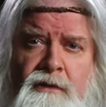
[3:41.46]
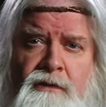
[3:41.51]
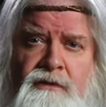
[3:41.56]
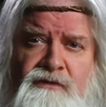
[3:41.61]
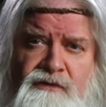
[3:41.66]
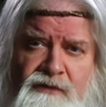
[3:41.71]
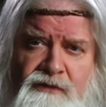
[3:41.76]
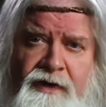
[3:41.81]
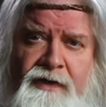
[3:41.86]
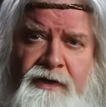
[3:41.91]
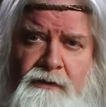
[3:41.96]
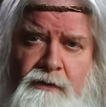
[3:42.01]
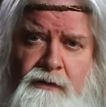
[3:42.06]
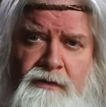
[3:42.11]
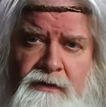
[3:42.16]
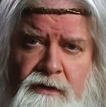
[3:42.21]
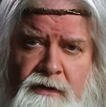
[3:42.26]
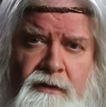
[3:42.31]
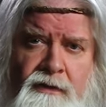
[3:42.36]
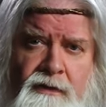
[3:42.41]
slay their
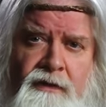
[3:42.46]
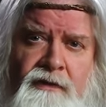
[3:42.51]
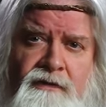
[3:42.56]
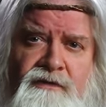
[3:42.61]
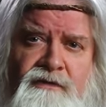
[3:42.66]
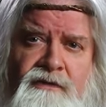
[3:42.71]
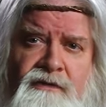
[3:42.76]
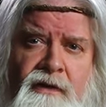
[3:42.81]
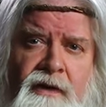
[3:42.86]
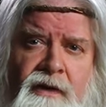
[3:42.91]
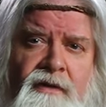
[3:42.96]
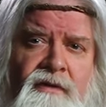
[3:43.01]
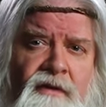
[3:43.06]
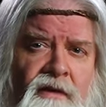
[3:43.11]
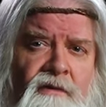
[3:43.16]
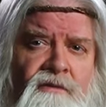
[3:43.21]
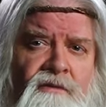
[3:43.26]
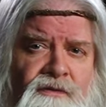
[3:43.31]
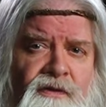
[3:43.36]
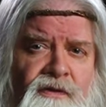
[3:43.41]
targets, and
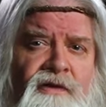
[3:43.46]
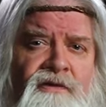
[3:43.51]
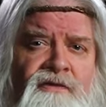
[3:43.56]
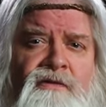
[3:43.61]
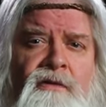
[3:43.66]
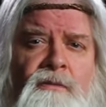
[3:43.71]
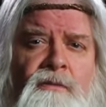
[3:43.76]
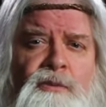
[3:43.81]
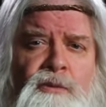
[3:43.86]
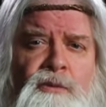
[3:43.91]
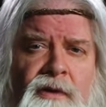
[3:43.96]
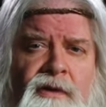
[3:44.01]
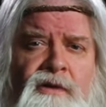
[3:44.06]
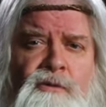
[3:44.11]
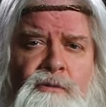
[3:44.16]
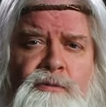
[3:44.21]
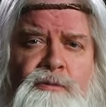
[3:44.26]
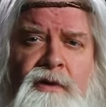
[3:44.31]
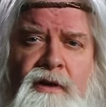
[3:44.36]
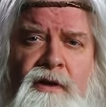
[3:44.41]
then face the
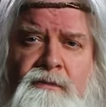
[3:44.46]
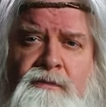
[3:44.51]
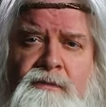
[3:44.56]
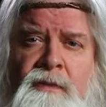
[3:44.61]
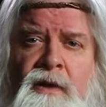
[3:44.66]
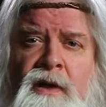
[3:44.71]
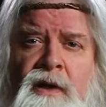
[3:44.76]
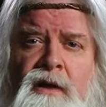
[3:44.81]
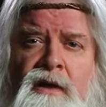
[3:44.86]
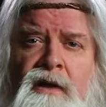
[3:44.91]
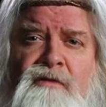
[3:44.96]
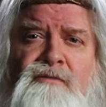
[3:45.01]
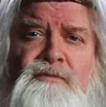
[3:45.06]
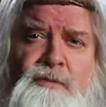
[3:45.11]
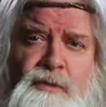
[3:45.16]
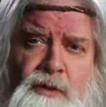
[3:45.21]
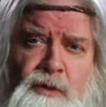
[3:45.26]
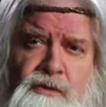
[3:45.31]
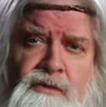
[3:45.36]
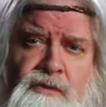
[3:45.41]
perennial problem of
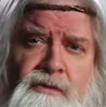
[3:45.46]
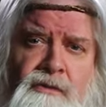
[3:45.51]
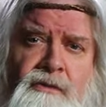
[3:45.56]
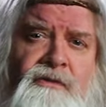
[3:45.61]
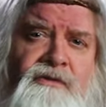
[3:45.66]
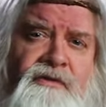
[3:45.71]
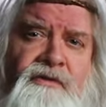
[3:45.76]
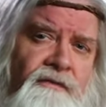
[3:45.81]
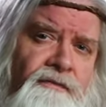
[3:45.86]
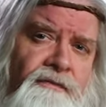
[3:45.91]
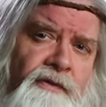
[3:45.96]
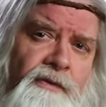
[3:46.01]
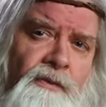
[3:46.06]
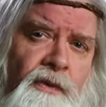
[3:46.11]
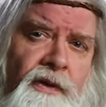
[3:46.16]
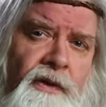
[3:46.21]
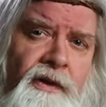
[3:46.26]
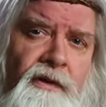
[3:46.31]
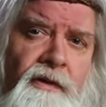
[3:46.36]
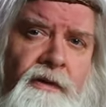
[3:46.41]
murderers
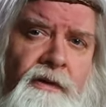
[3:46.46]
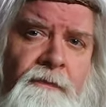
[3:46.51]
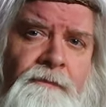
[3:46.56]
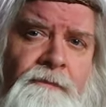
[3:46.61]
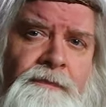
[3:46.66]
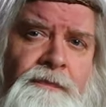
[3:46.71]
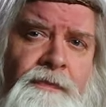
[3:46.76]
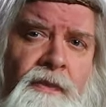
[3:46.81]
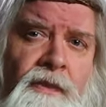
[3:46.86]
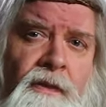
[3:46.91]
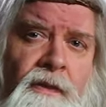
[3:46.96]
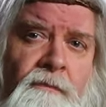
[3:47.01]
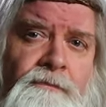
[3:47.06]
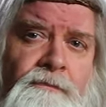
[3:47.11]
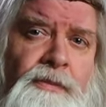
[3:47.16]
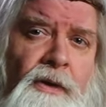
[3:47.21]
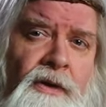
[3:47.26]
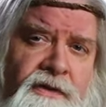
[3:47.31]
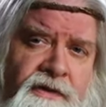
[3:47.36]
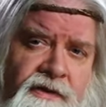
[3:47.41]
everywhere.
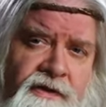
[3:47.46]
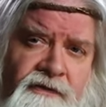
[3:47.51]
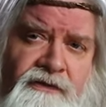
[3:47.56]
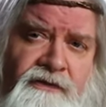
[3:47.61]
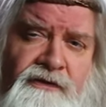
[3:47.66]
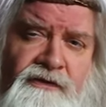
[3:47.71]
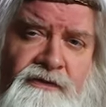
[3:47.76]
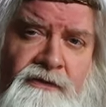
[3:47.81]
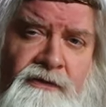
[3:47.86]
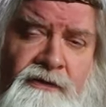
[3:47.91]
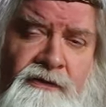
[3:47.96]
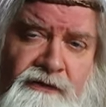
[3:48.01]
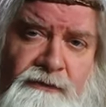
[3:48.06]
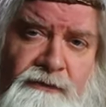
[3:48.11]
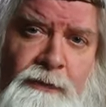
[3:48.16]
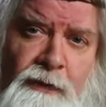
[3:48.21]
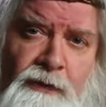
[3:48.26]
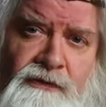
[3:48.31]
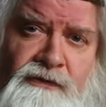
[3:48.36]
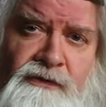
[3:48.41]
Bodies at
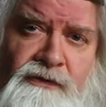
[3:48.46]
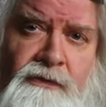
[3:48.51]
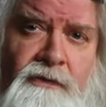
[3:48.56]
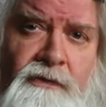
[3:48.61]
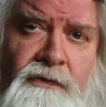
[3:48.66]
disposal,